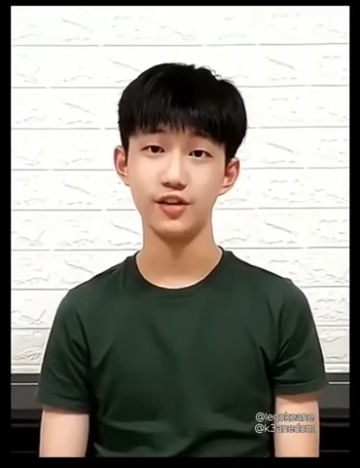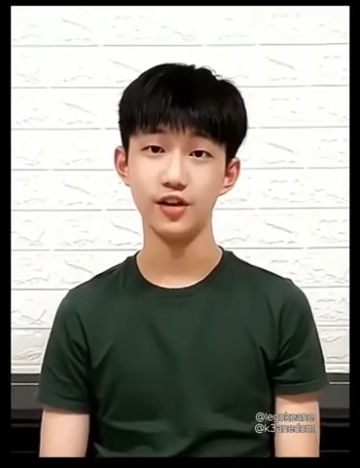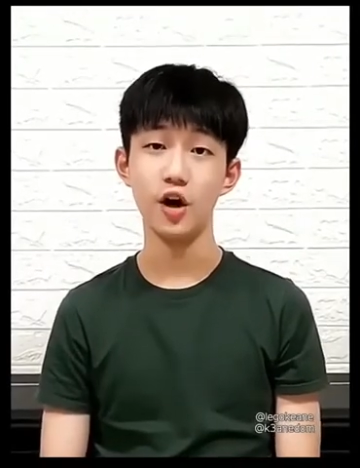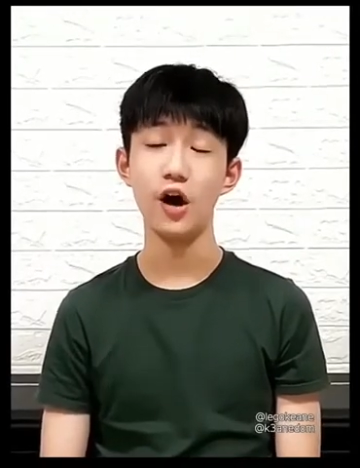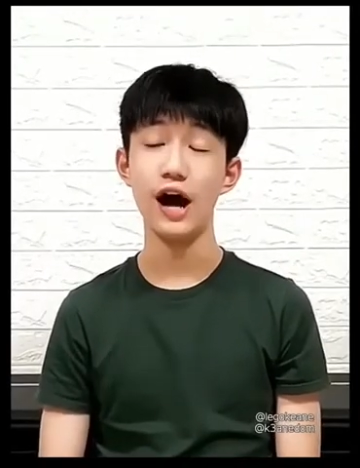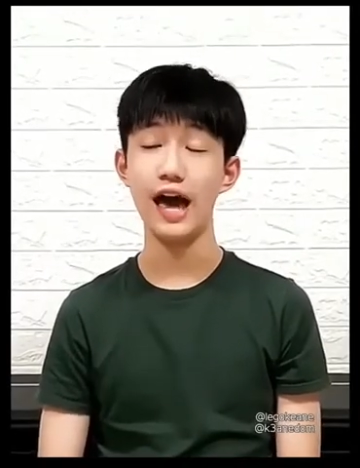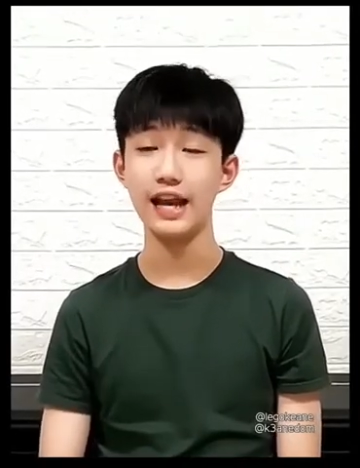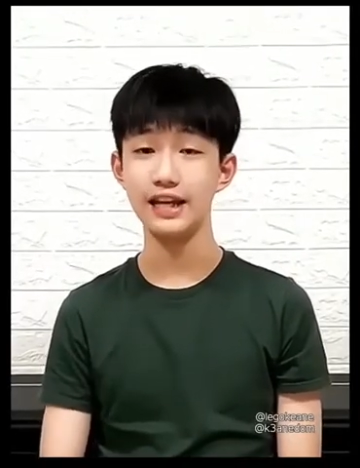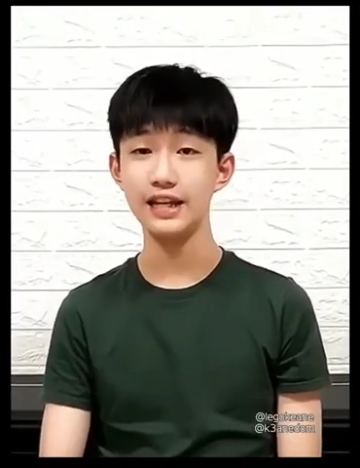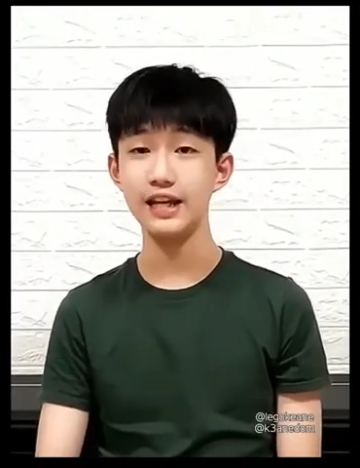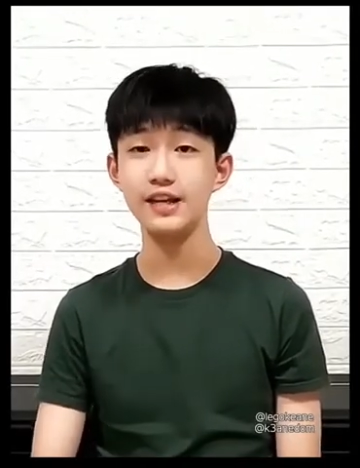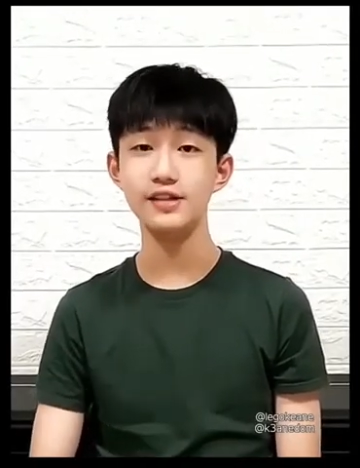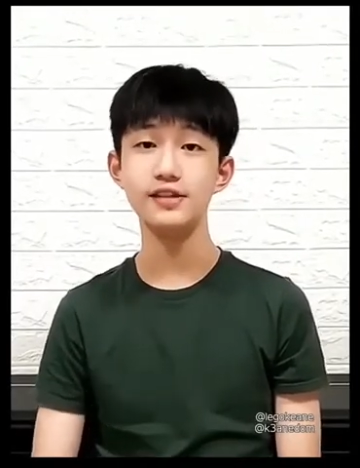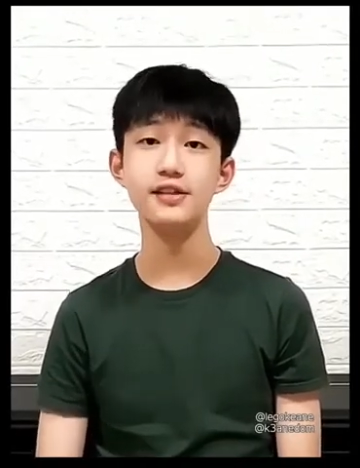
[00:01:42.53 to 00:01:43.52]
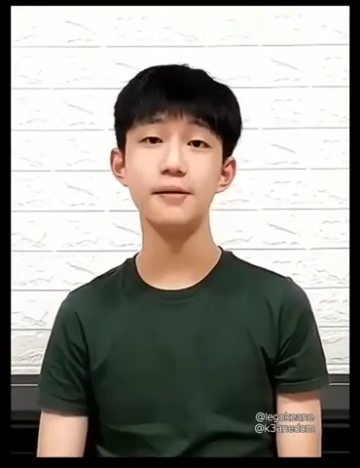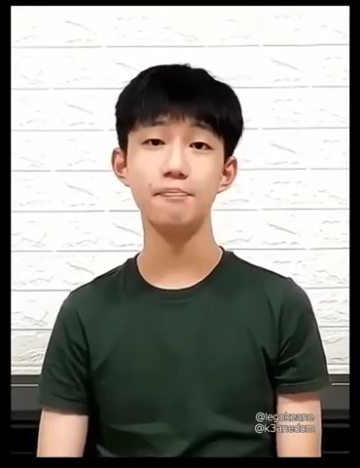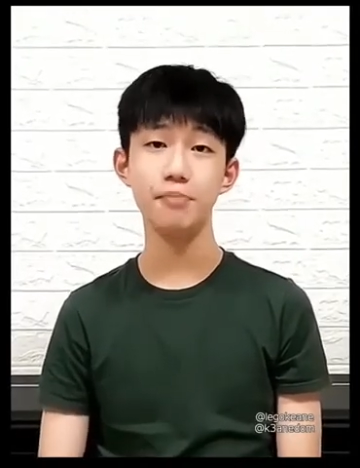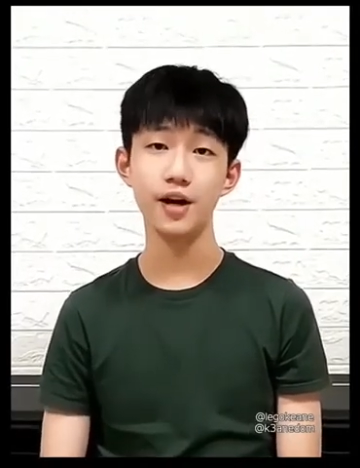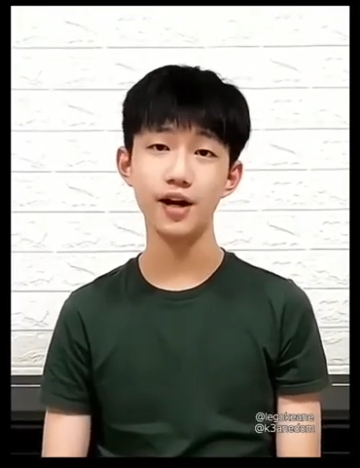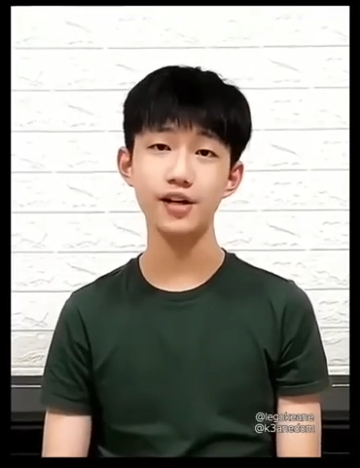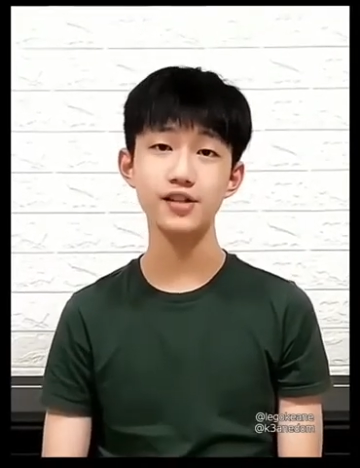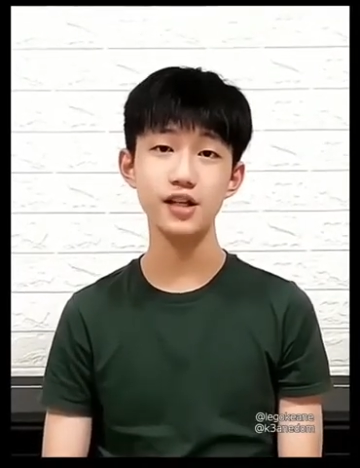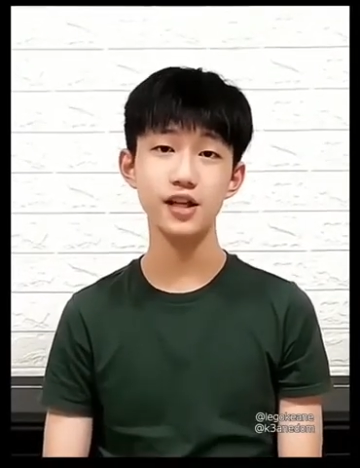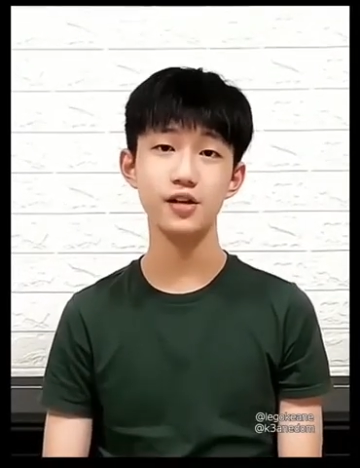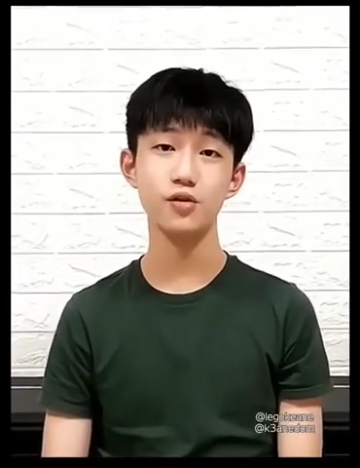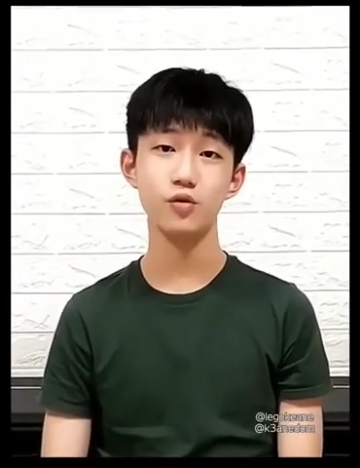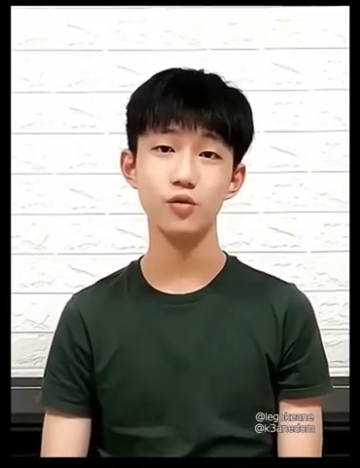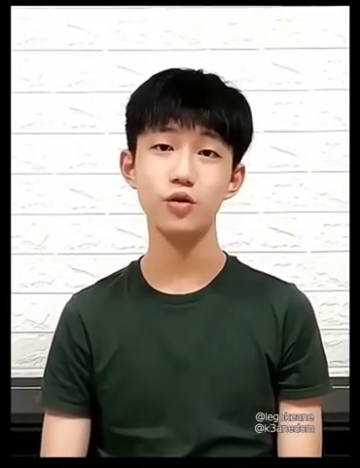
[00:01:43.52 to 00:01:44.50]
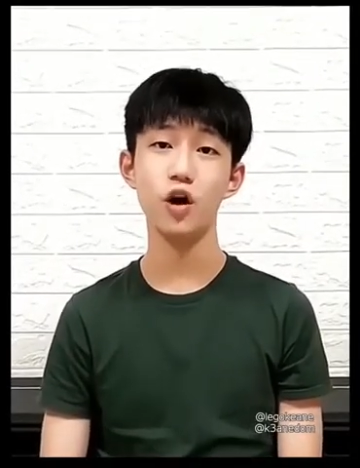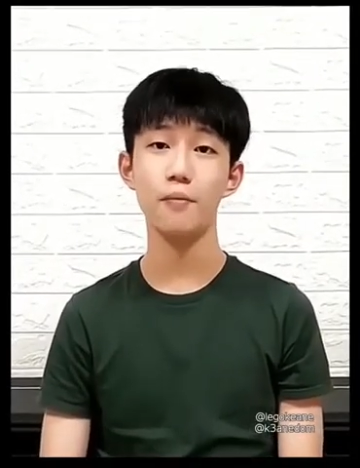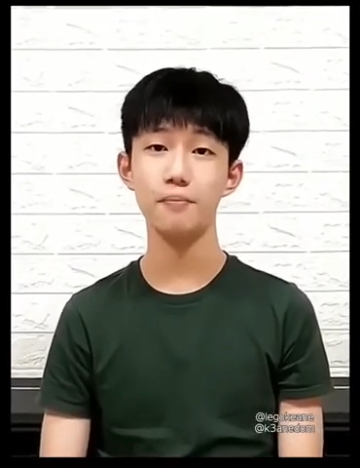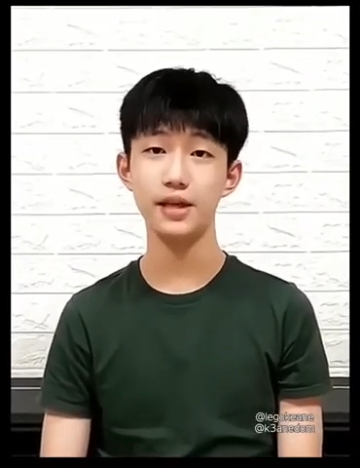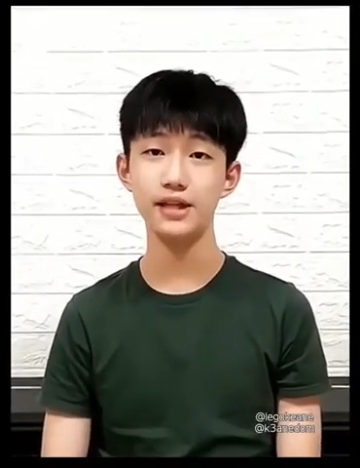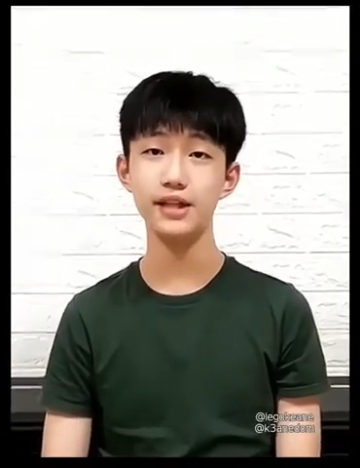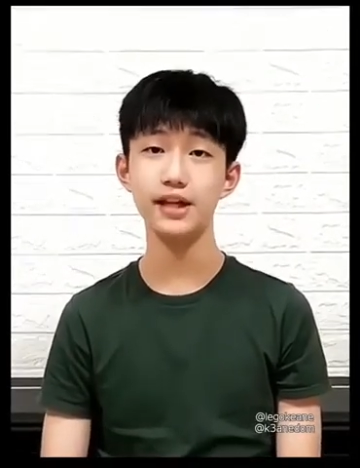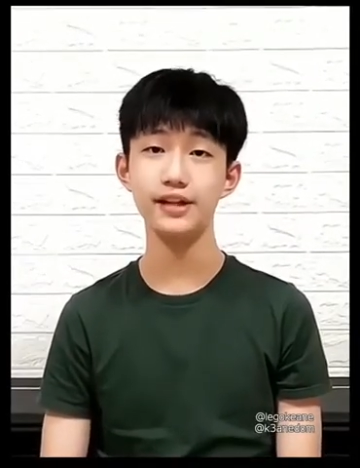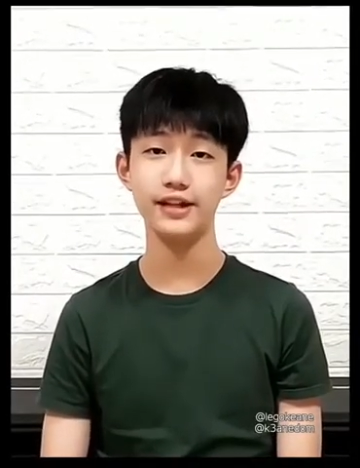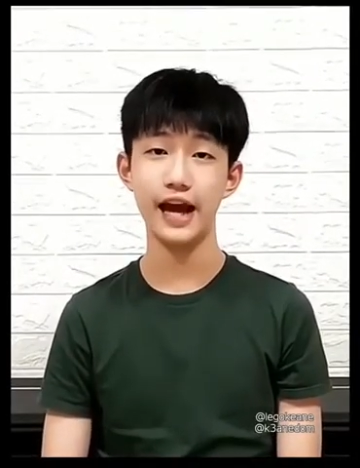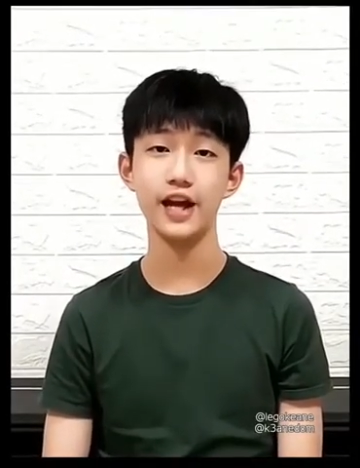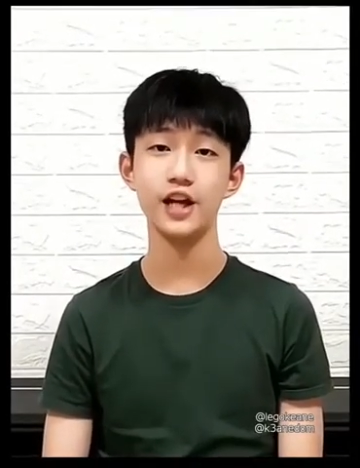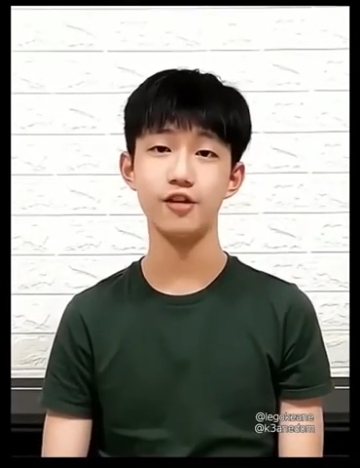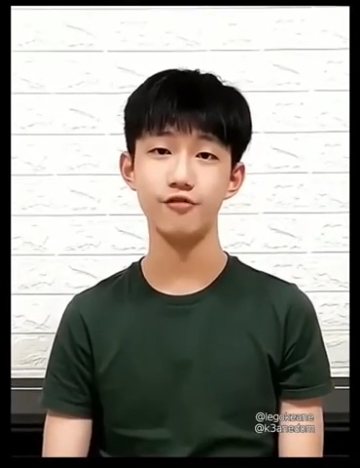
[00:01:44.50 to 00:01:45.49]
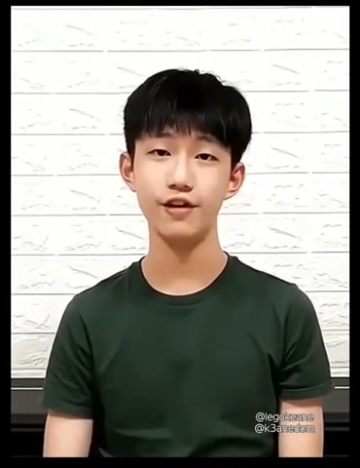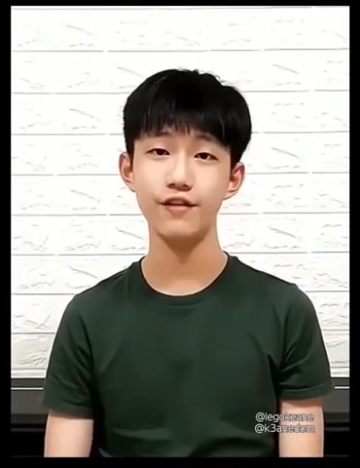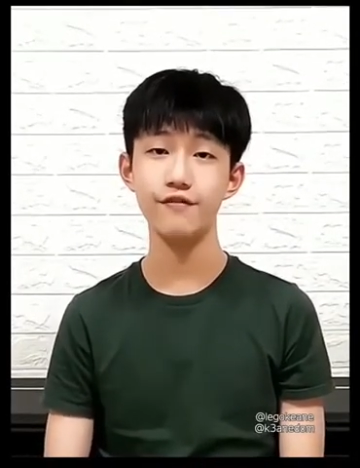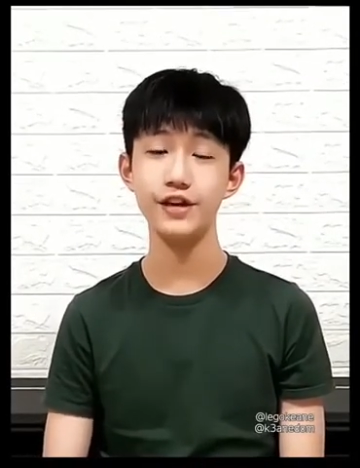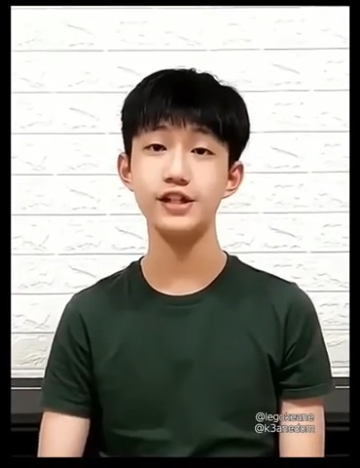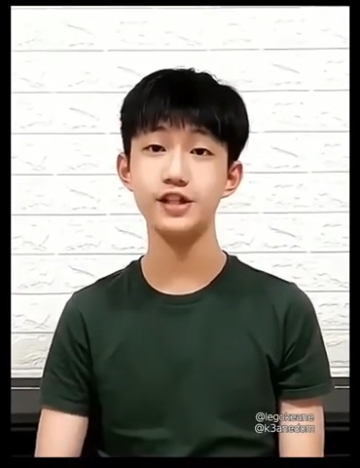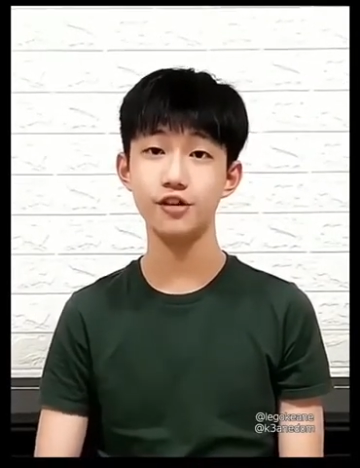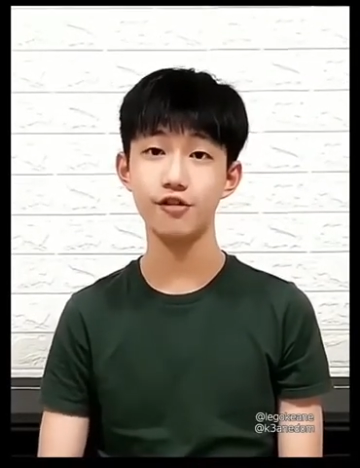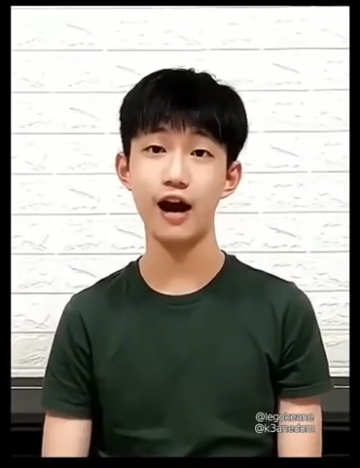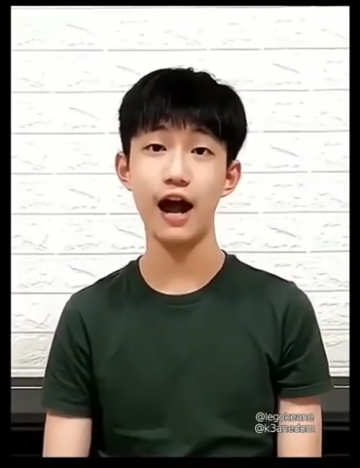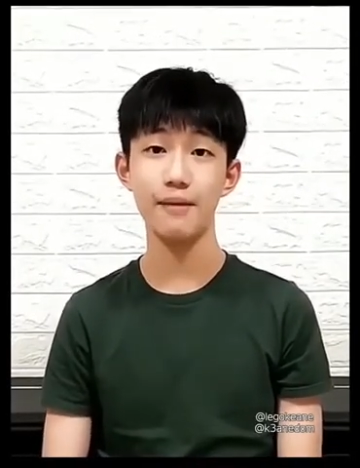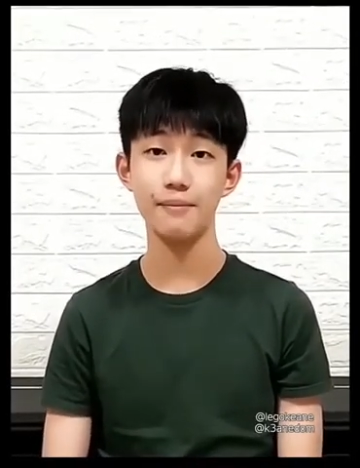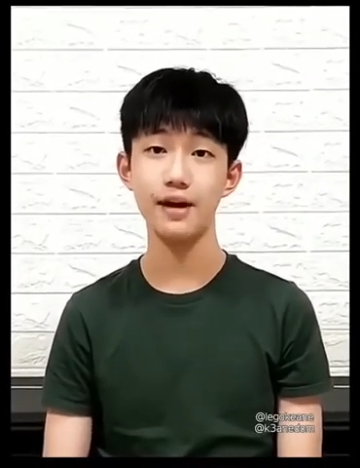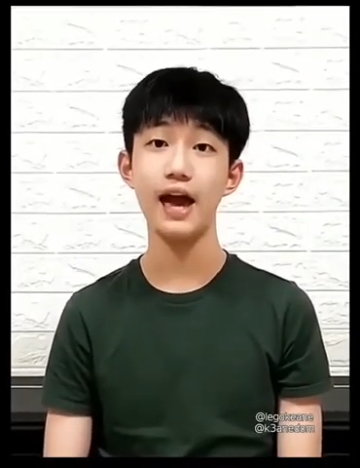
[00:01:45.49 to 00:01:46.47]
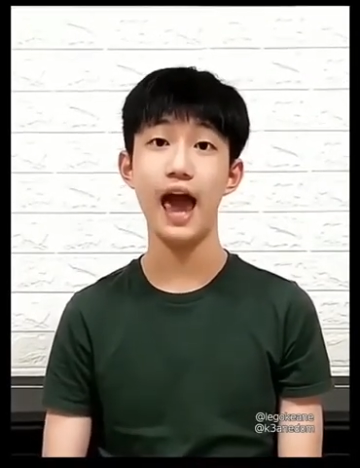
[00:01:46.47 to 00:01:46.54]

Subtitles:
or at least the person who committed that grievous crime